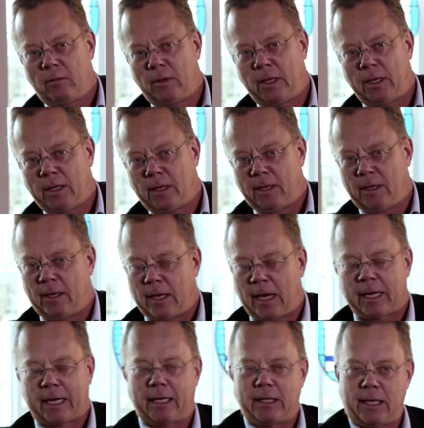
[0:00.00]
The
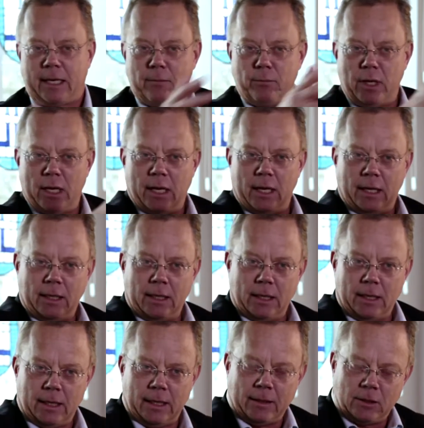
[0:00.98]
academia
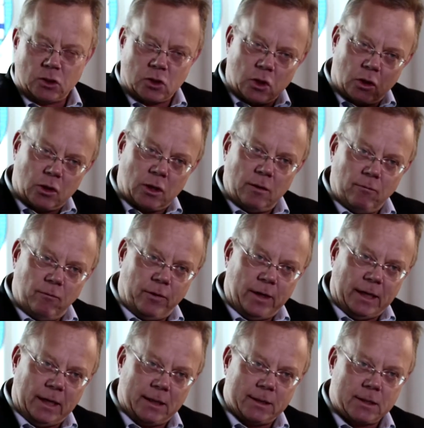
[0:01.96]
in, in certain
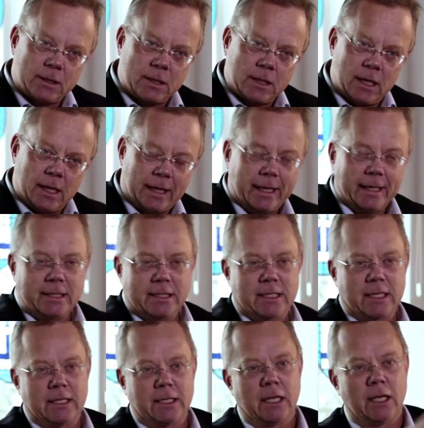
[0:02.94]
fields
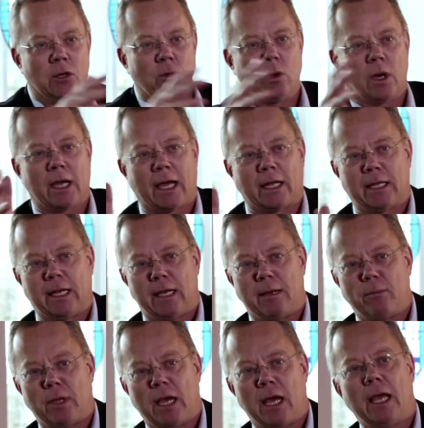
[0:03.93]
listen to
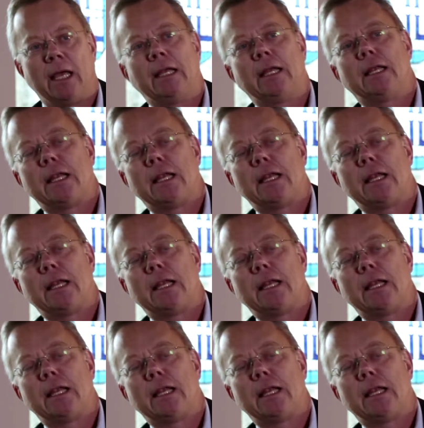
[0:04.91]
academia in